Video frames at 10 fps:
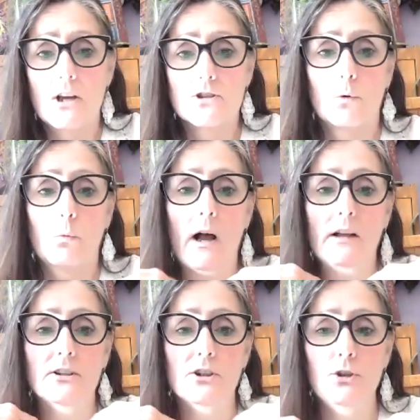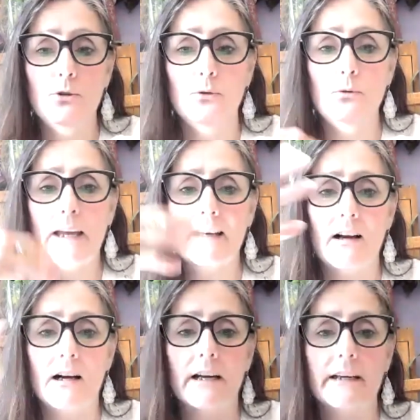So while you and
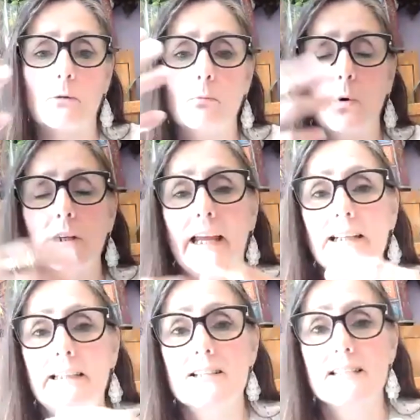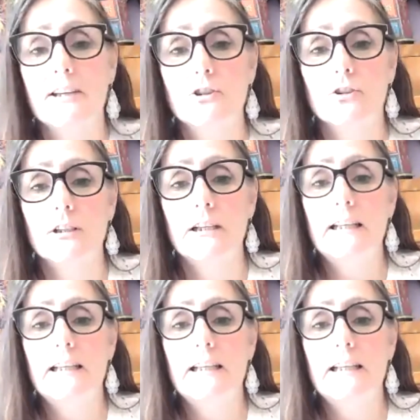I are more likely centered